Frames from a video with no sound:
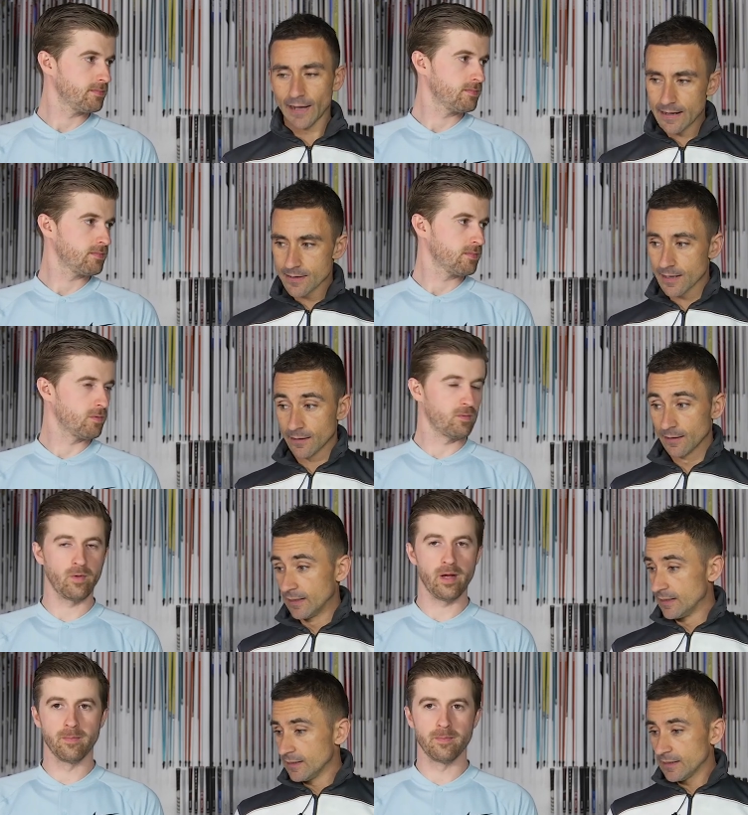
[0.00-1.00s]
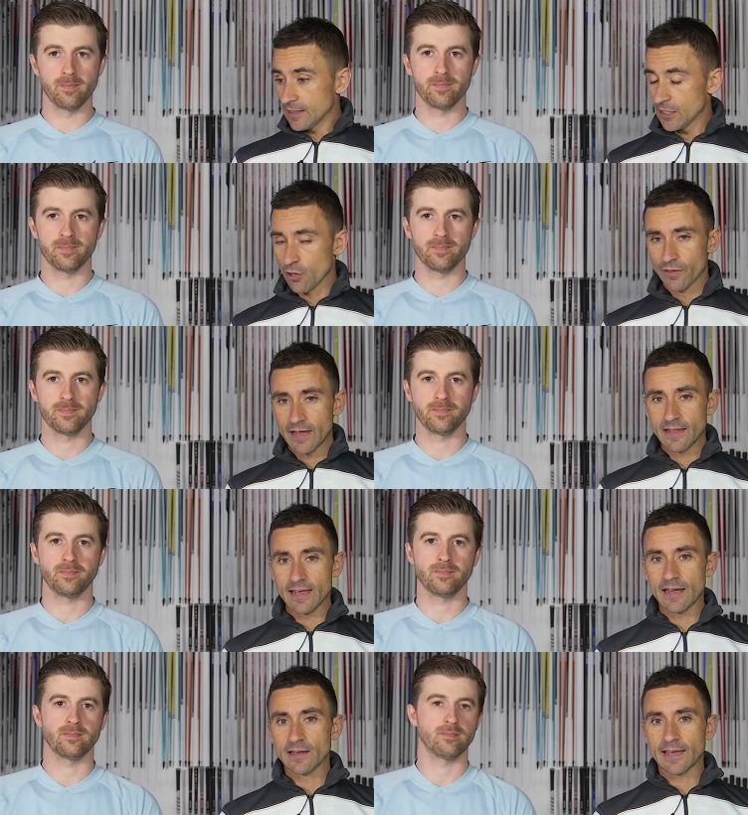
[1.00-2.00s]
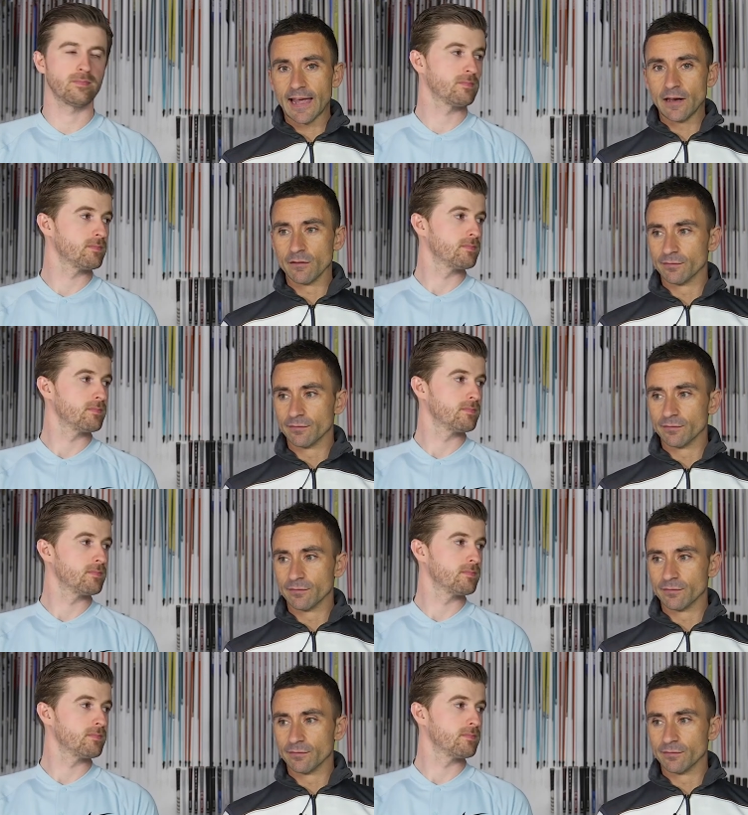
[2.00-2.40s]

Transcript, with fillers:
Speaker 1: length. And, right. you know, they, they kind